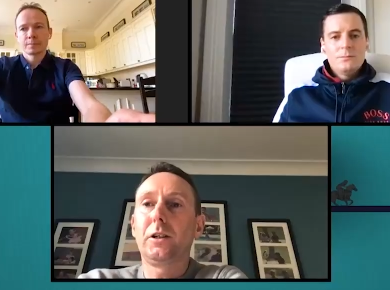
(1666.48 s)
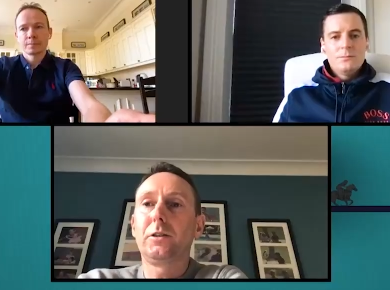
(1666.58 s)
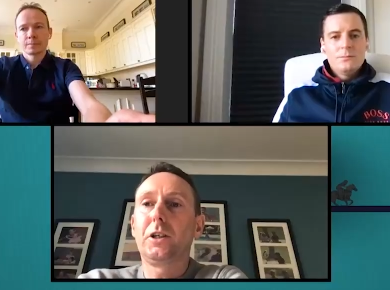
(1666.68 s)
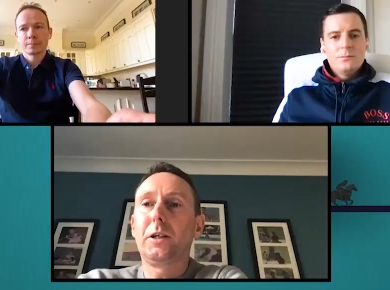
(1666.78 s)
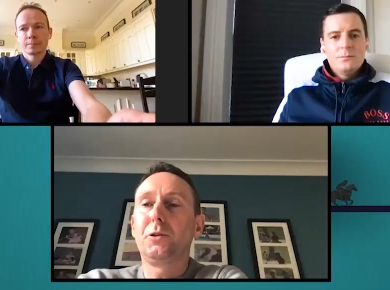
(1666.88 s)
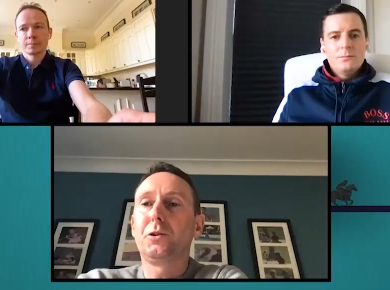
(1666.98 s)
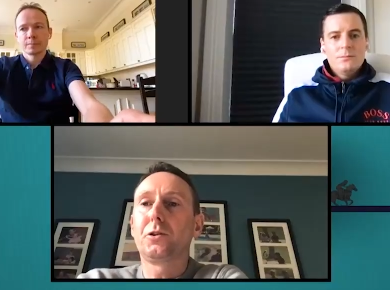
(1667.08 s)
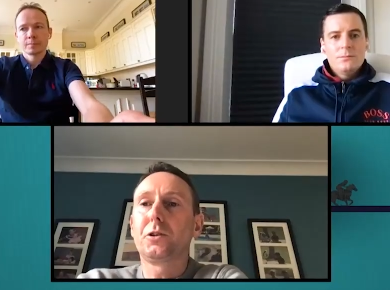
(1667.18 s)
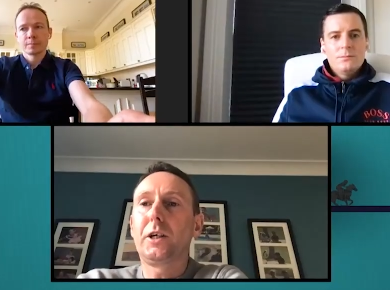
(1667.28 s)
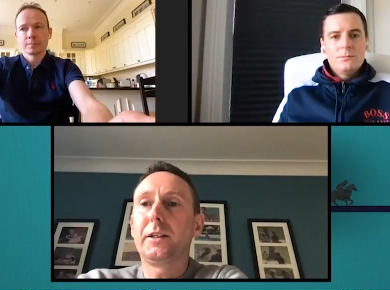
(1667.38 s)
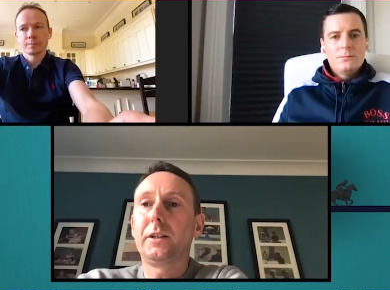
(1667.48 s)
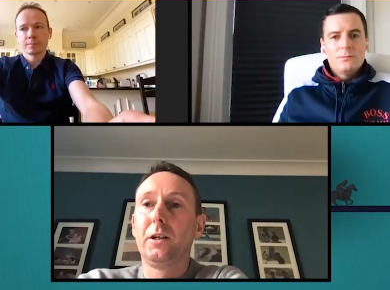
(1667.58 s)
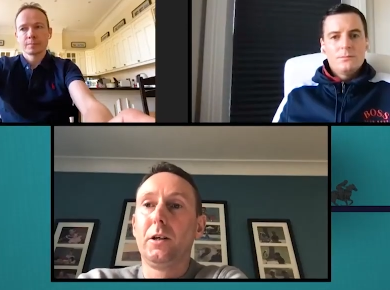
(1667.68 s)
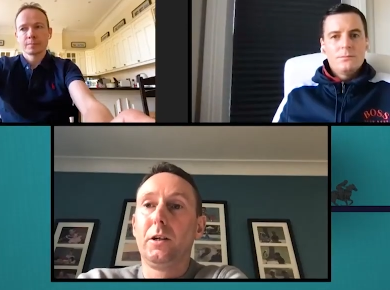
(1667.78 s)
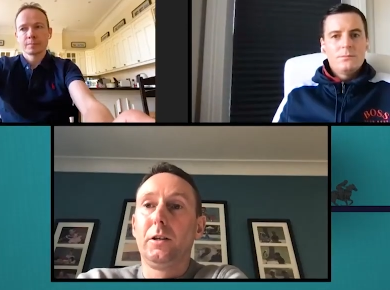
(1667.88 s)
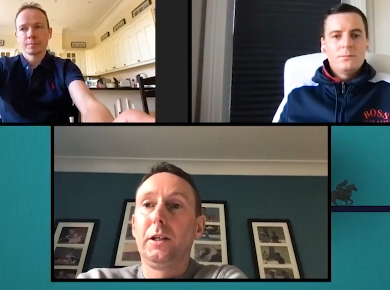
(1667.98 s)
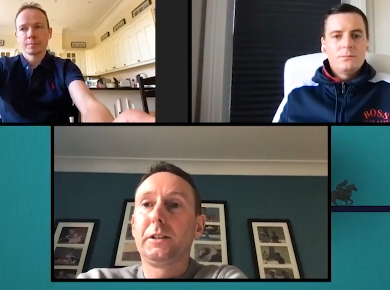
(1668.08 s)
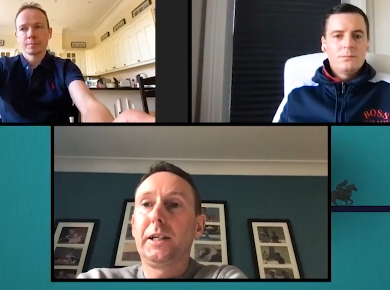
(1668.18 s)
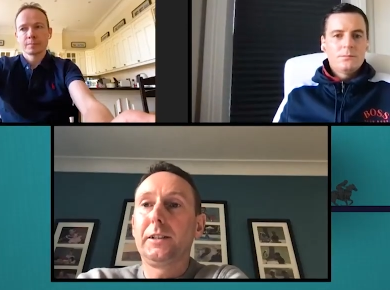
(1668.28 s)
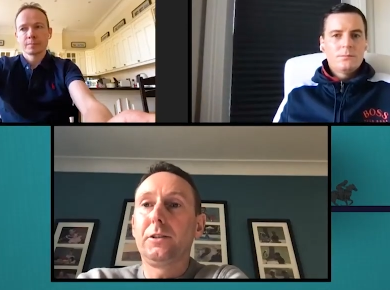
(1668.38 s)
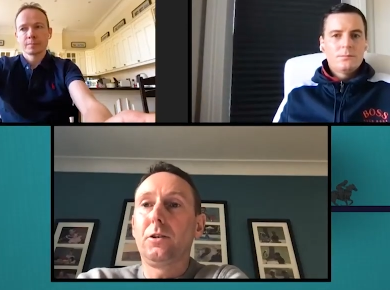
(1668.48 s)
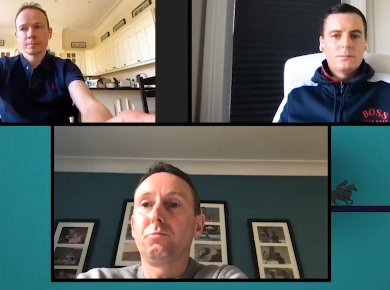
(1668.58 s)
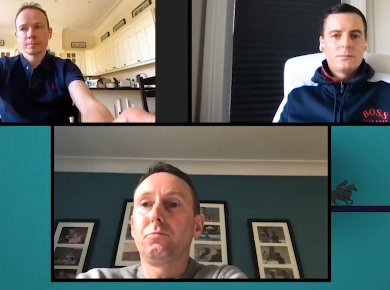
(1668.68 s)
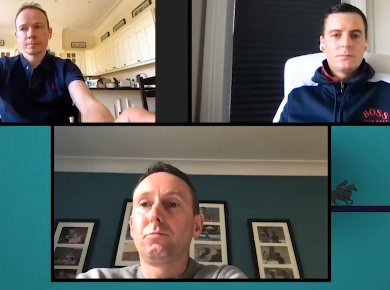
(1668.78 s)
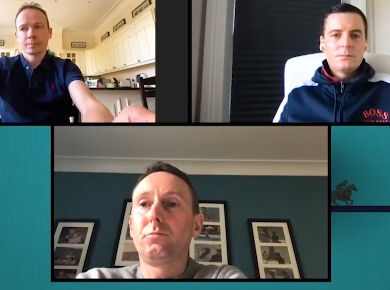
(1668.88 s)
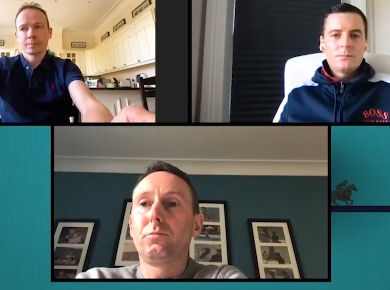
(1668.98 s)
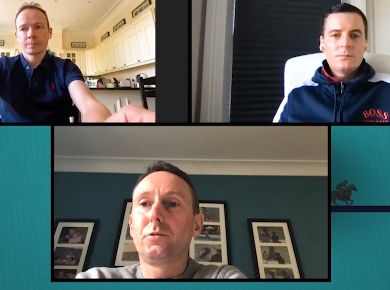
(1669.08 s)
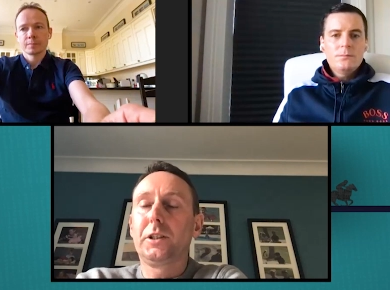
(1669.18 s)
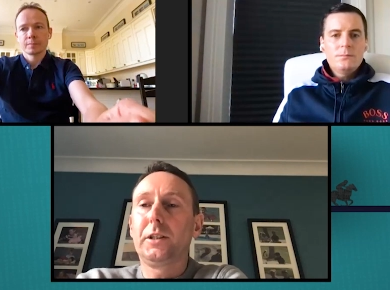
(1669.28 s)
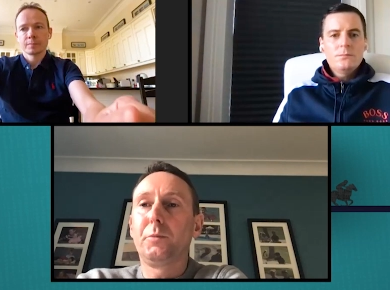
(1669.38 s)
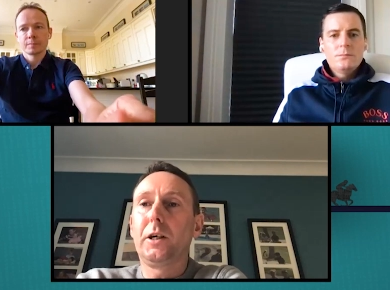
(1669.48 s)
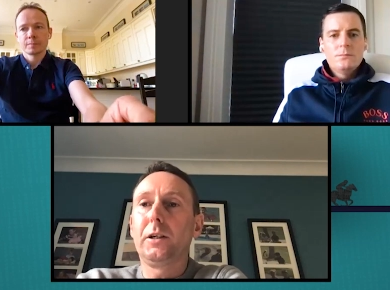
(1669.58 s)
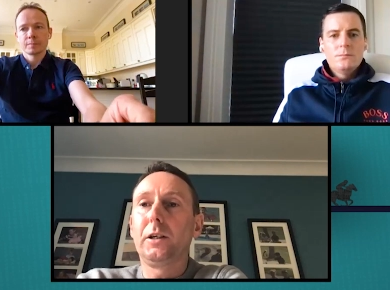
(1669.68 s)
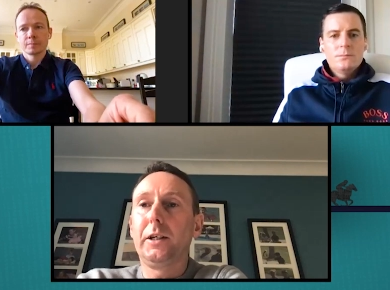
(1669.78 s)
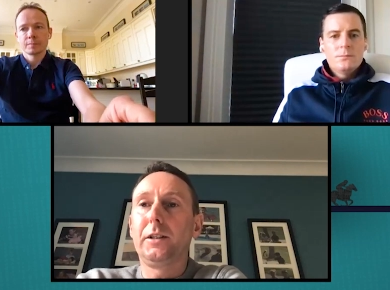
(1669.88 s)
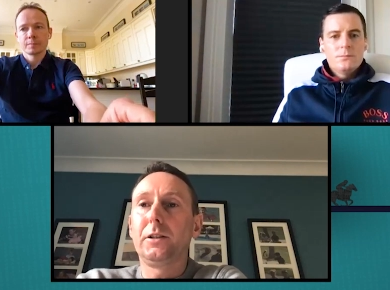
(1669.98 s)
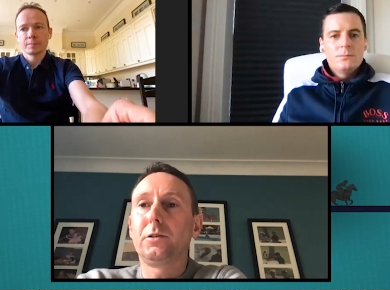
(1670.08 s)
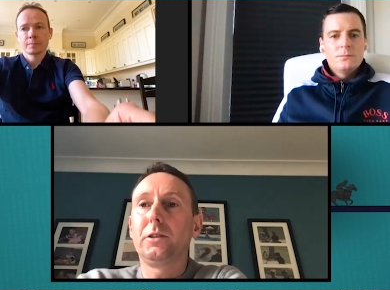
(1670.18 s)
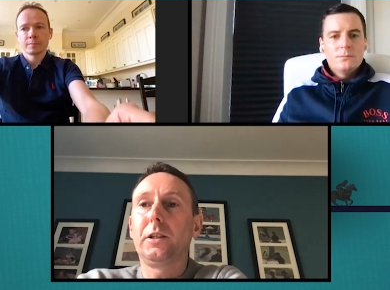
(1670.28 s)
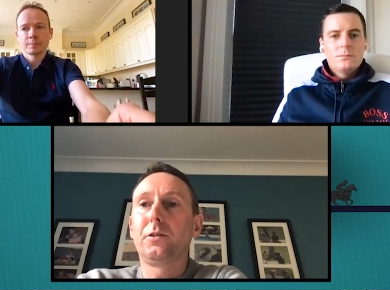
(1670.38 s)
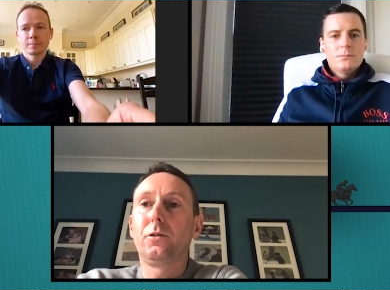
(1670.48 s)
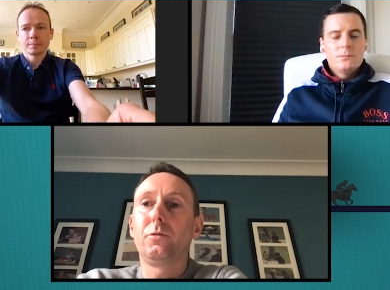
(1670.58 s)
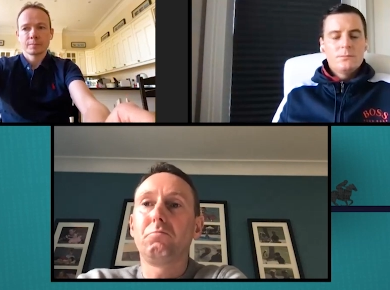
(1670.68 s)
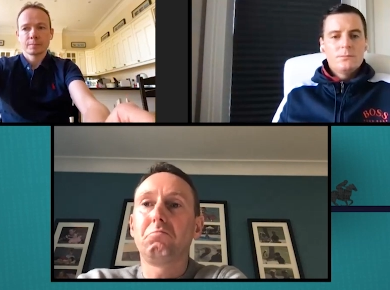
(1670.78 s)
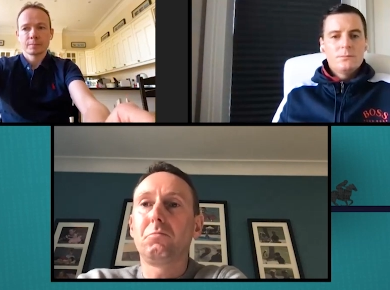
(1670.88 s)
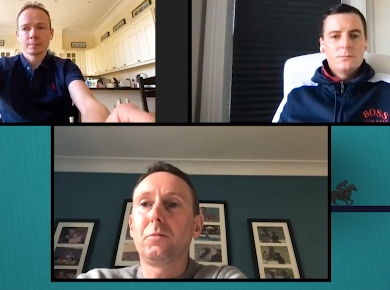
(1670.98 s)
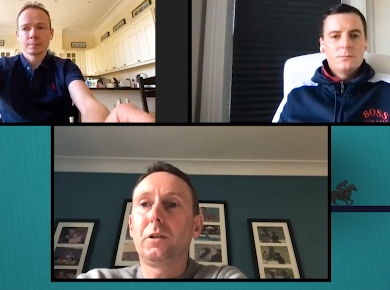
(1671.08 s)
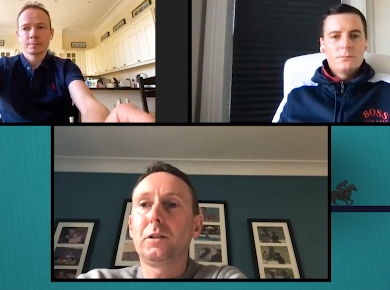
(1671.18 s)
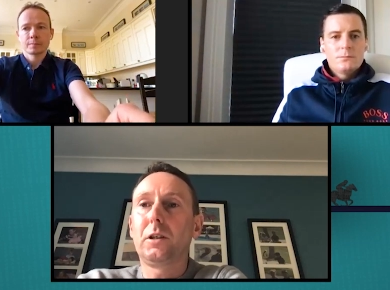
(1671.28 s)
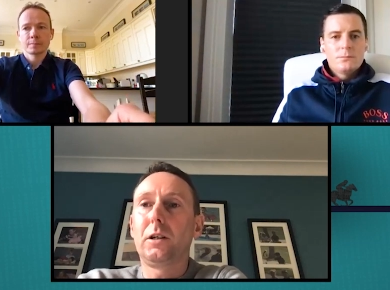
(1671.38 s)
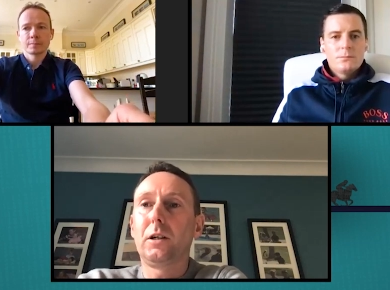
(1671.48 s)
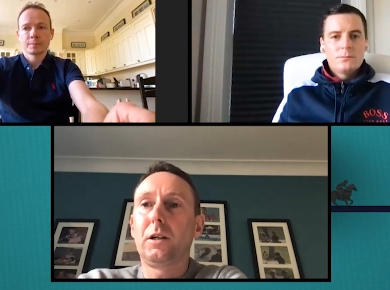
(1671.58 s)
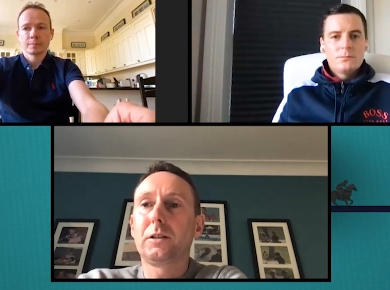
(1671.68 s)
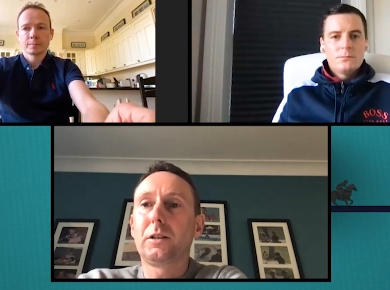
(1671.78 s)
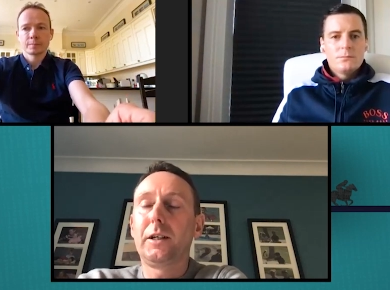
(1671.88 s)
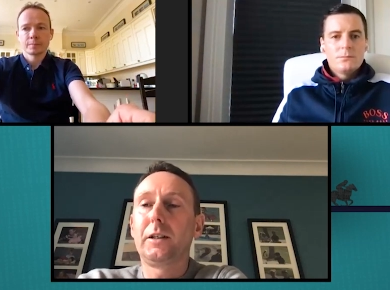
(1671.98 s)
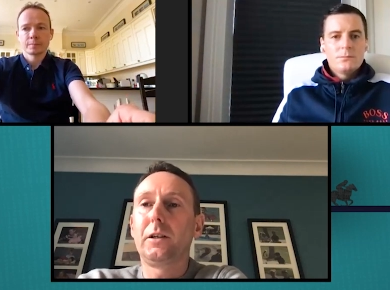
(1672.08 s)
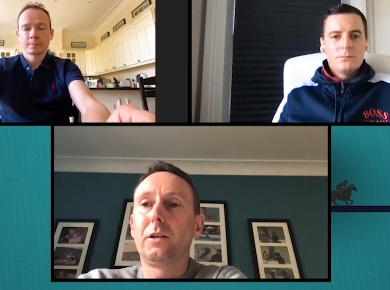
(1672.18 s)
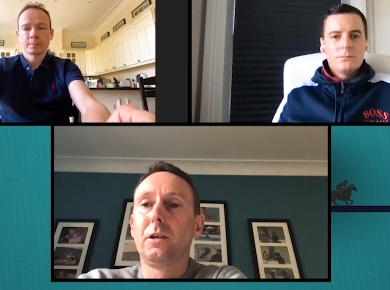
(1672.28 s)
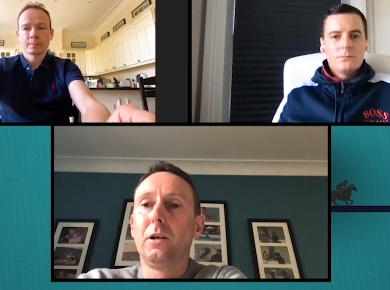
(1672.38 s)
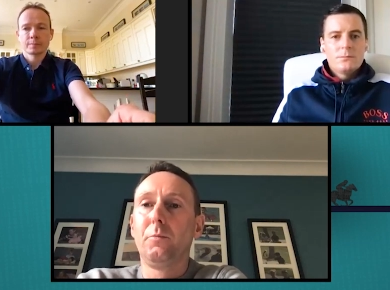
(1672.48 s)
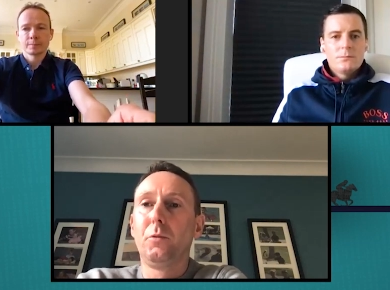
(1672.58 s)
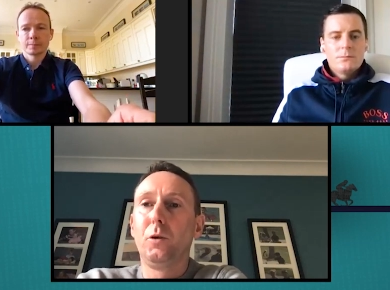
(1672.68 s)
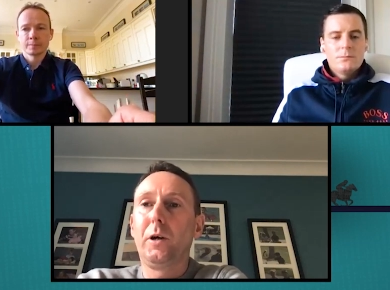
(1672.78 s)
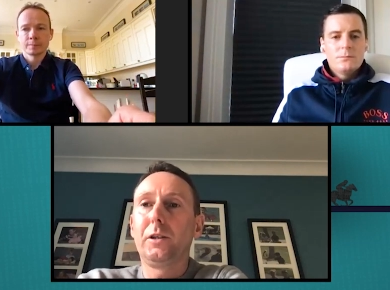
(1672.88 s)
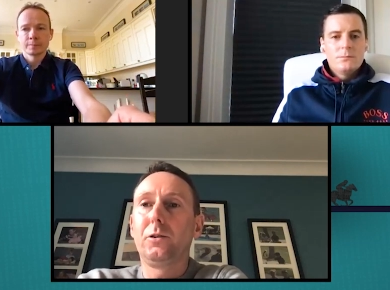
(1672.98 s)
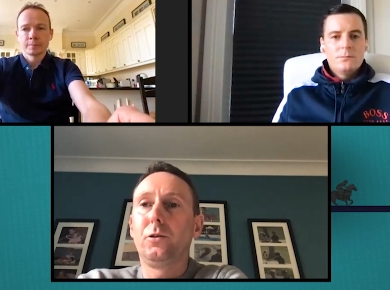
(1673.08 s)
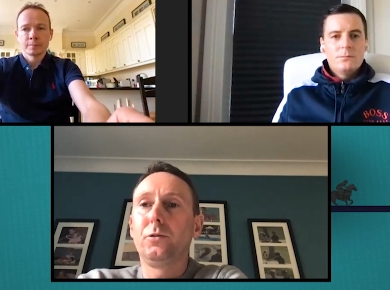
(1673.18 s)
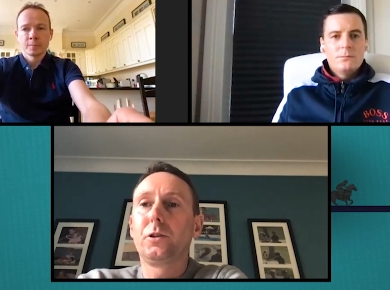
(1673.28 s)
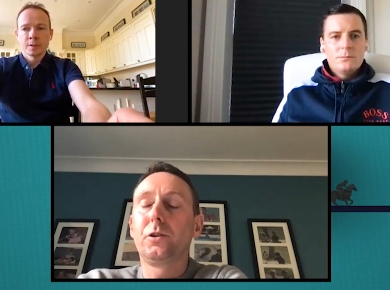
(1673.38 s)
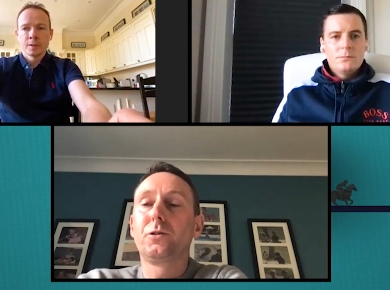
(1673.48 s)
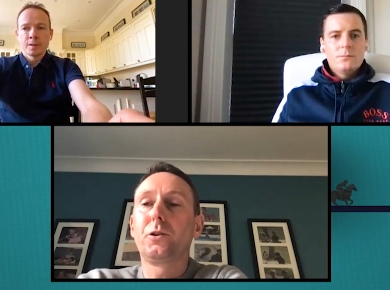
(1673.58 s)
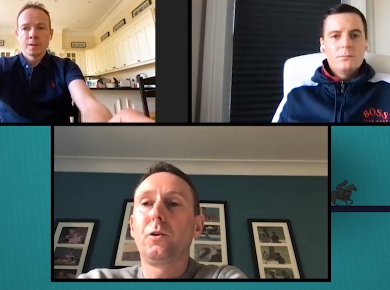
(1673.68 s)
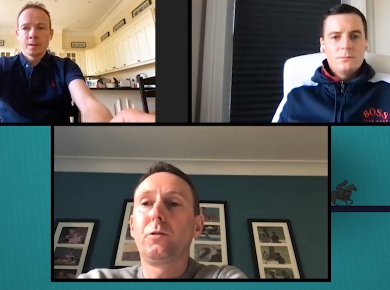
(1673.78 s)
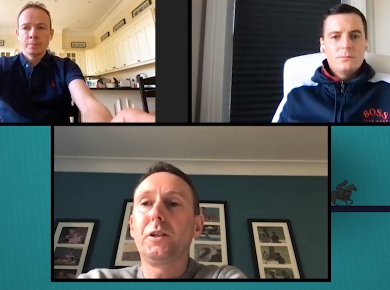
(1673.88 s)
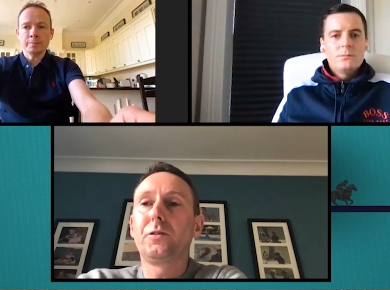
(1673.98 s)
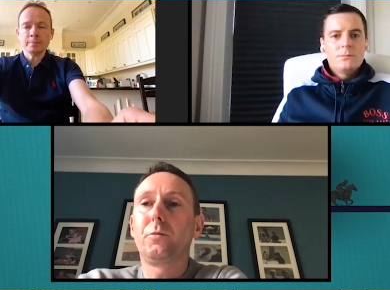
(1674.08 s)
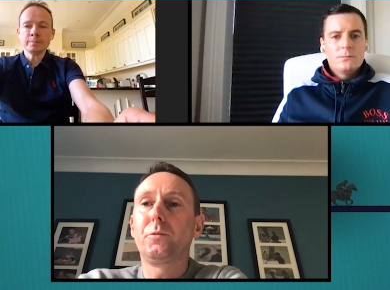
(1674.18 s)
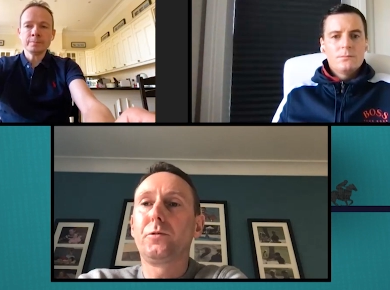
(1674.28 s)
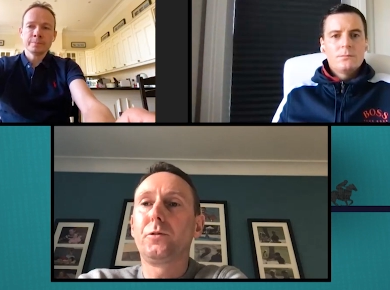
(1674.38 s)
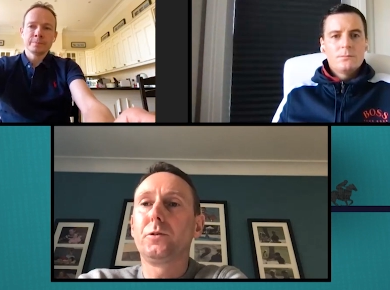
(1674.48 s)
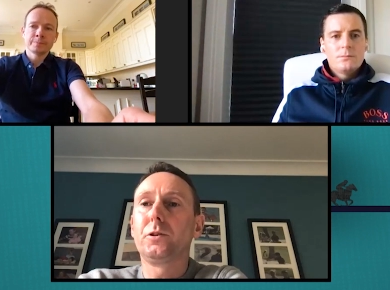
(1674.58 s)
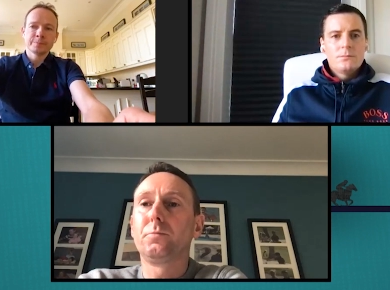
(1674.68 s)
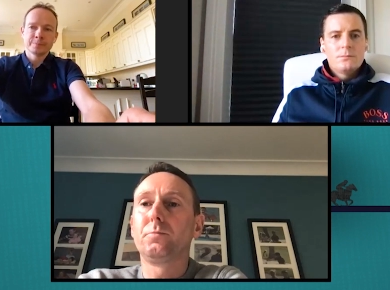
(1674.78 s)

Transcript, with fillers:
Speaker 1: like Jamie's just said. He intended on sitting behind the leaders and then thought, I'll, I'll, I'll take the bull by the horns and control the race from the front.